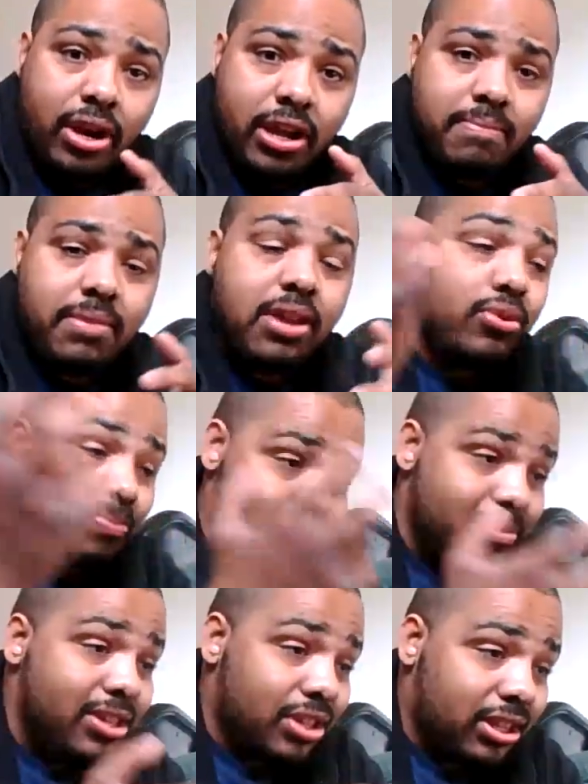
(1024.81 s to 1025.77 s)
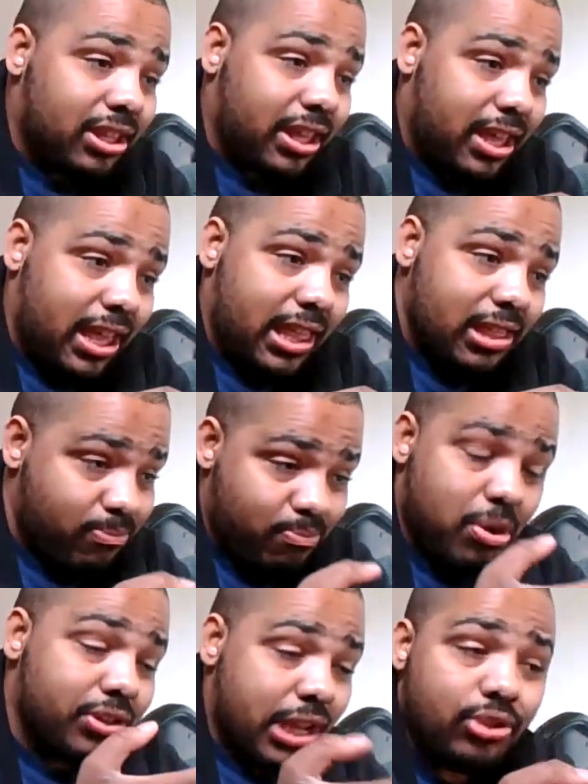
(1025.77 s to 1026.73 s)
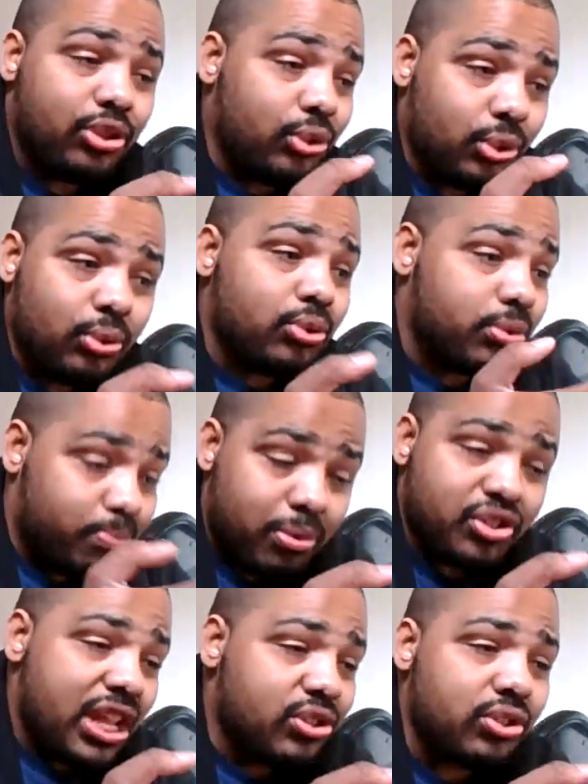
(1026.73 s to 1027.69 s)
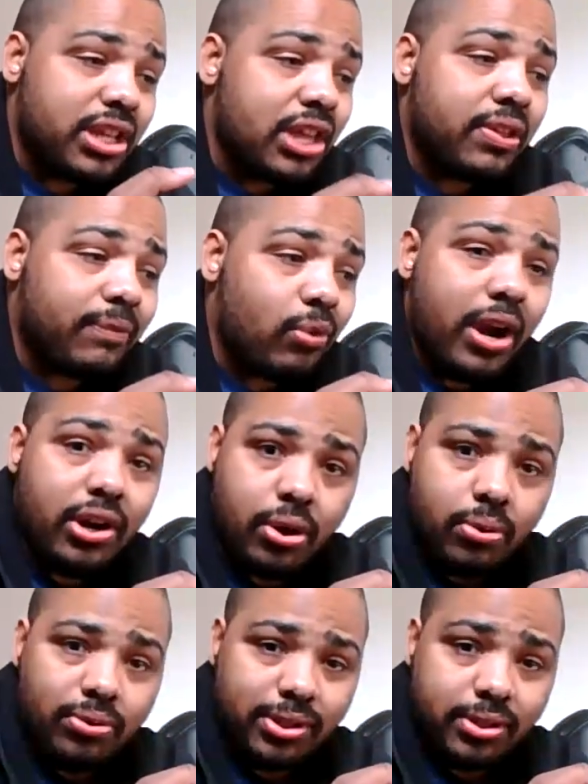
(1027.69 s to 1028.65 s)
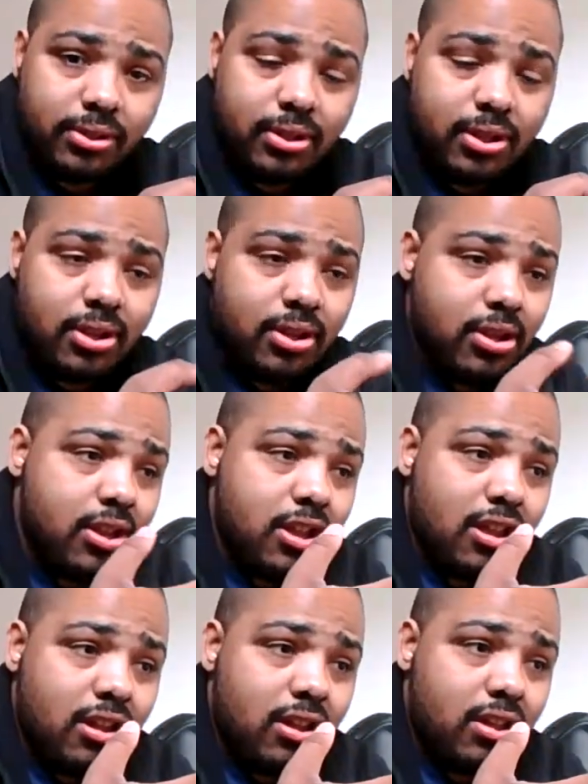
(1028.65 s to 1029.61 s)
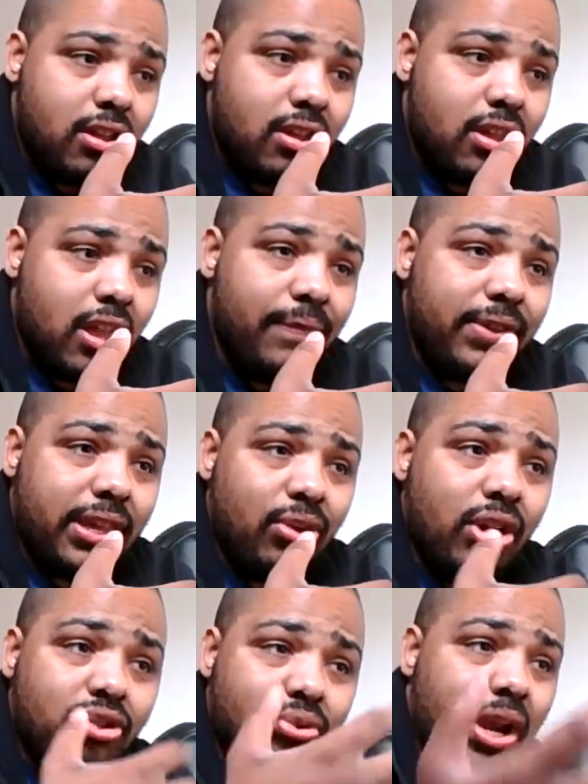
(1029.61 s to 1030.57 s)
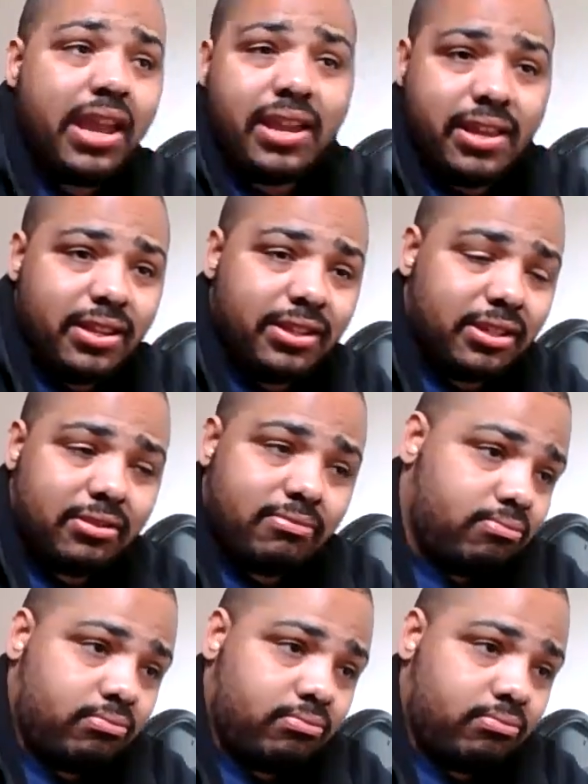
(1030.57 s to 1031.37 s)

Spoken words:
him, it will mean the potential death of Kratos. If you kill Atreus,